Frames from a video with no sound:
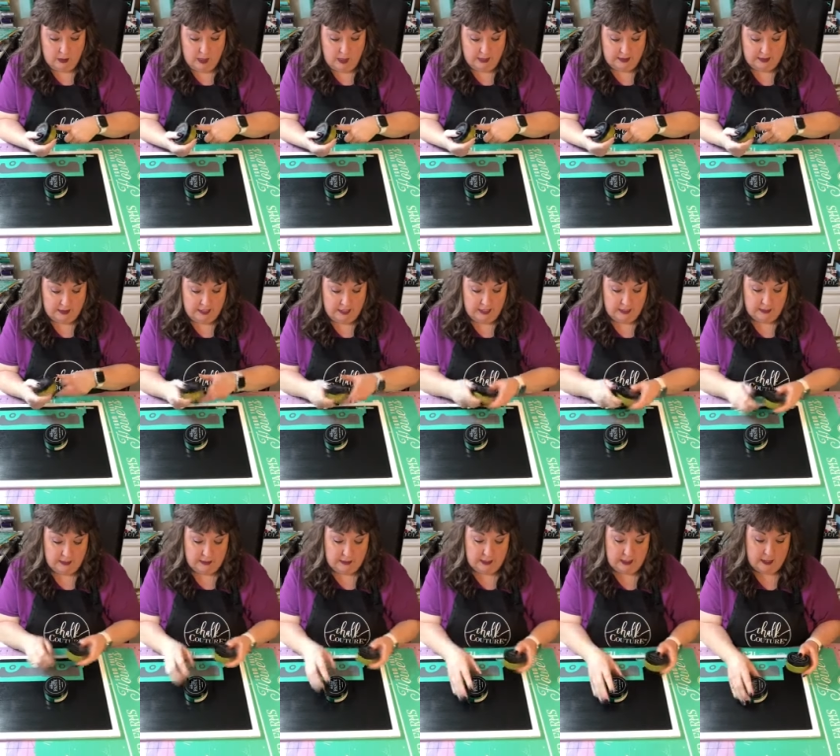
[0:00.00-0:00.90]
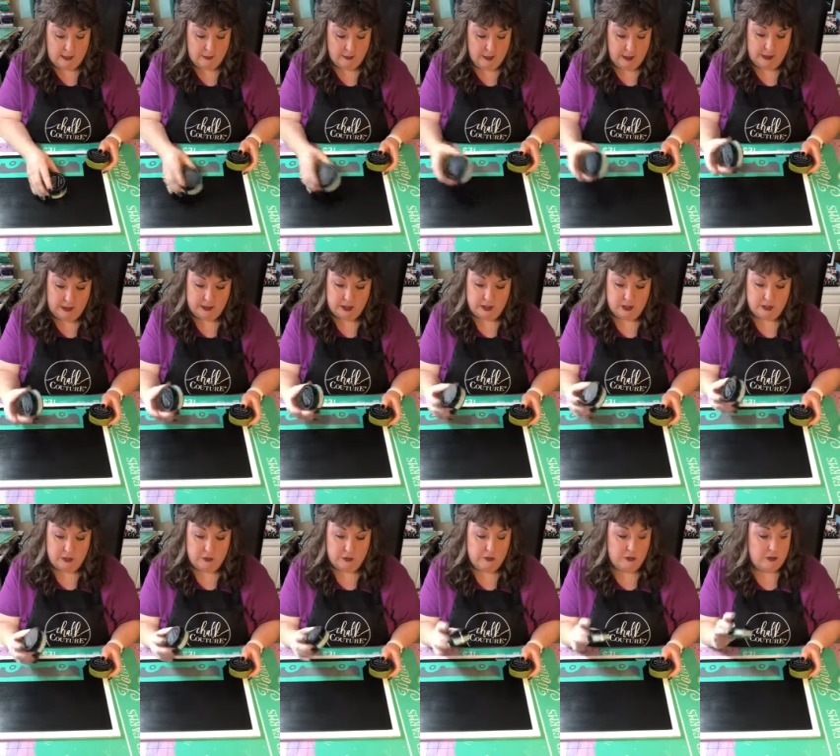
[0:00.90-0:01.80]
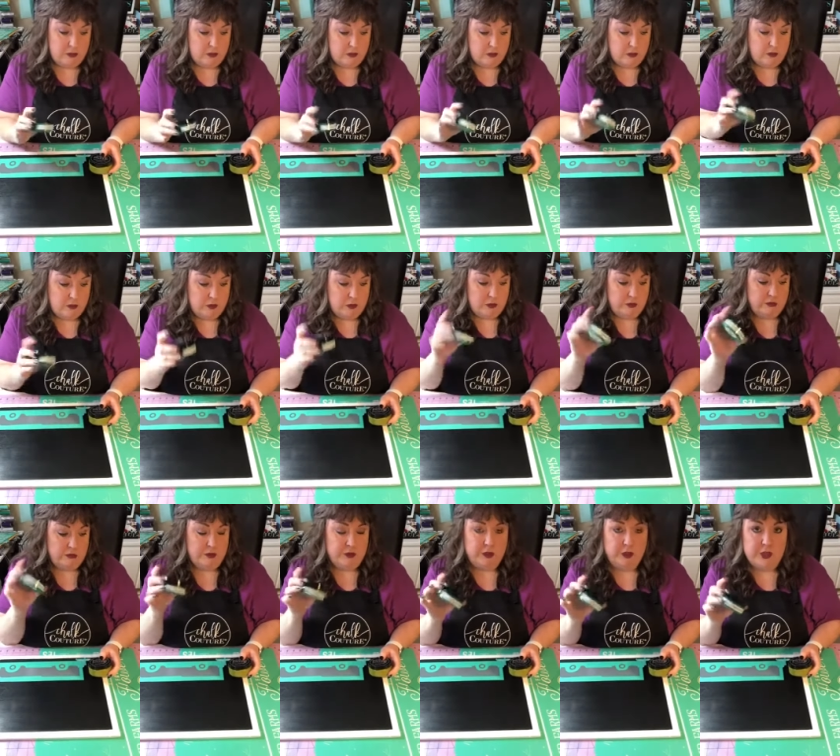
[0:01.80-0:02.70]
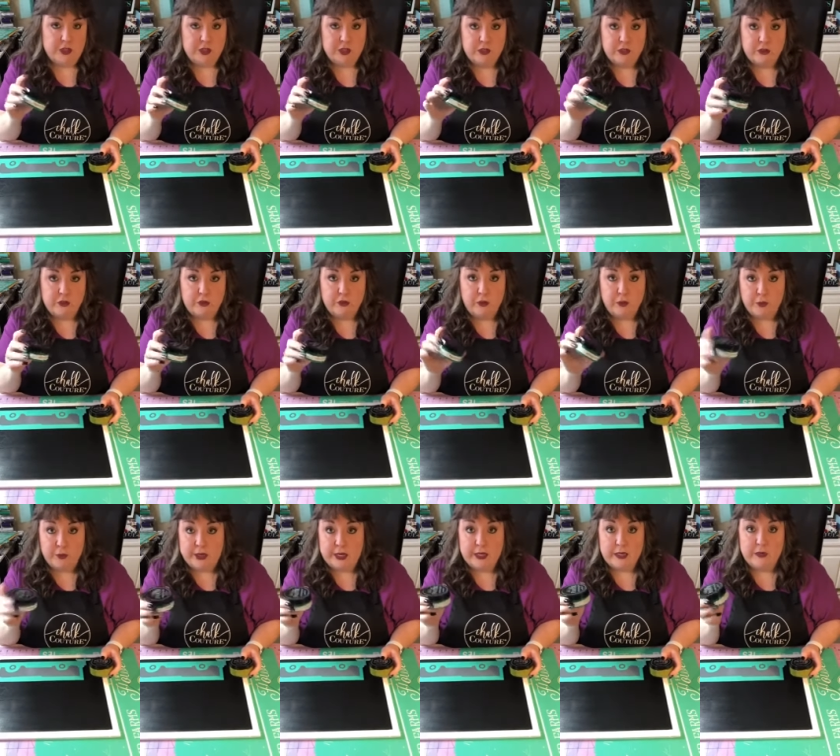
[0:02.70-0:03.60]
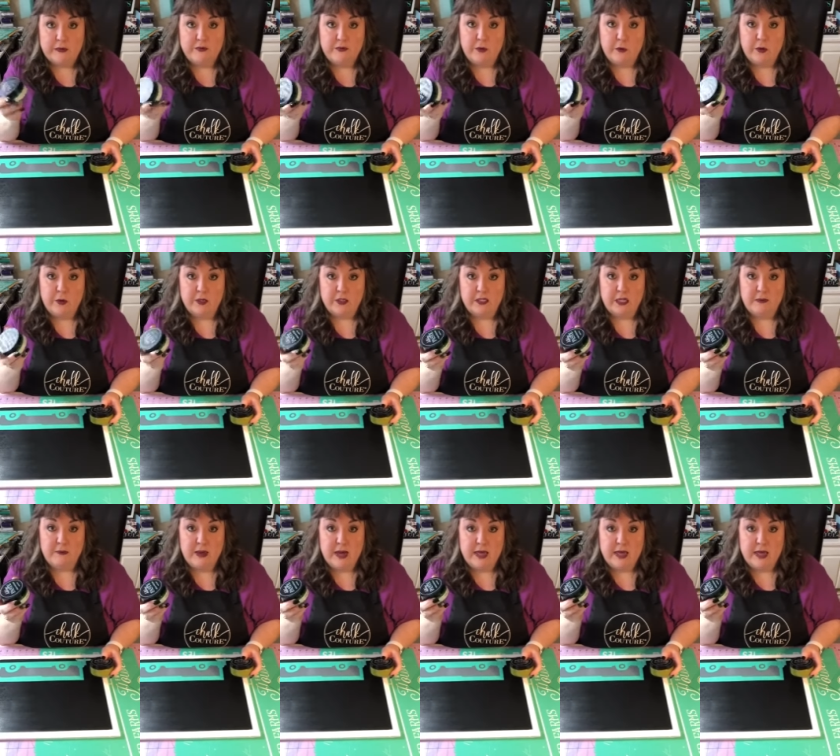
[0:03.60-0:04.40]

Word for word: I think that I'll probably just do the, tr the traditional green for St.